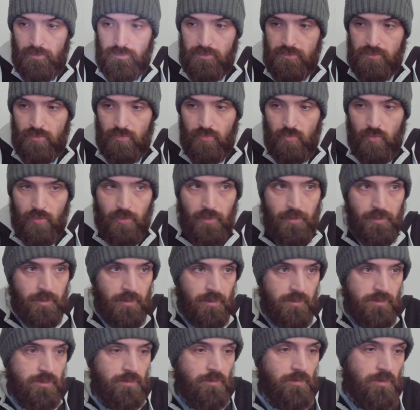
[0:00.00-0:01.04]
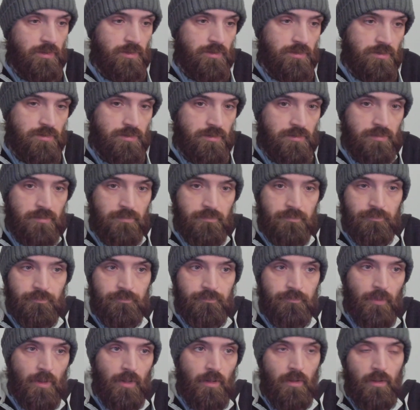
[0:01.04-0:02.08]
to work is you need to
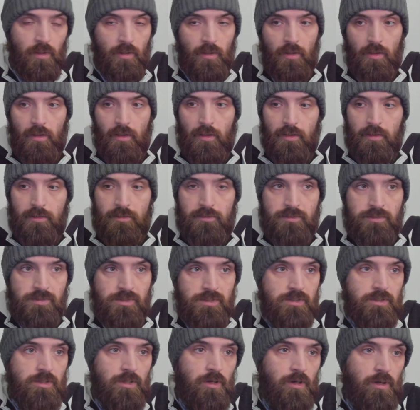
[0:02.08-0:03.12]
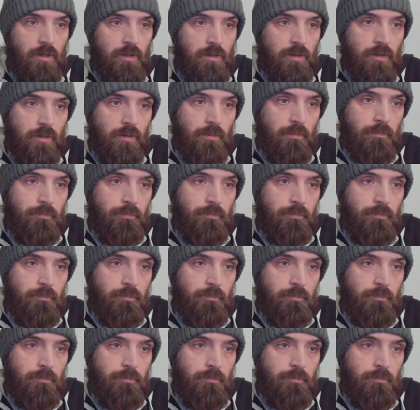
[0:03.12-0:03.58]
install